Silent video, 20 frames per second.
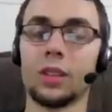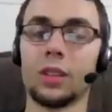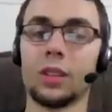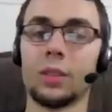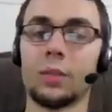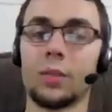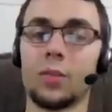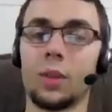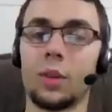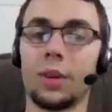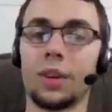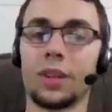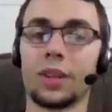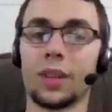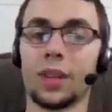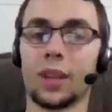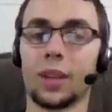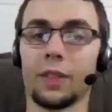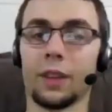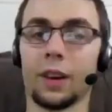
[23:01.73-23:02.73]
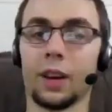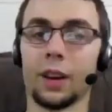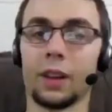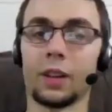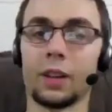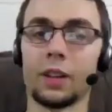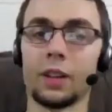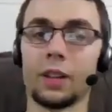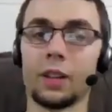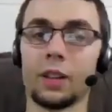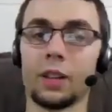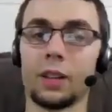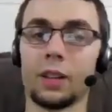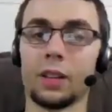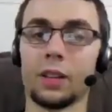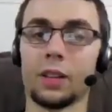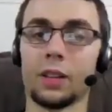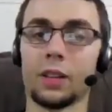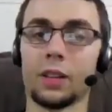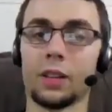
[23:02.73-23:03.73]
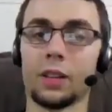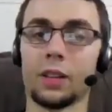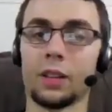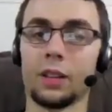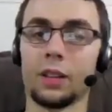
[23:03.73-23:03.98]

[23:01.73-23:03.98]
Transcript: Boey to stand there.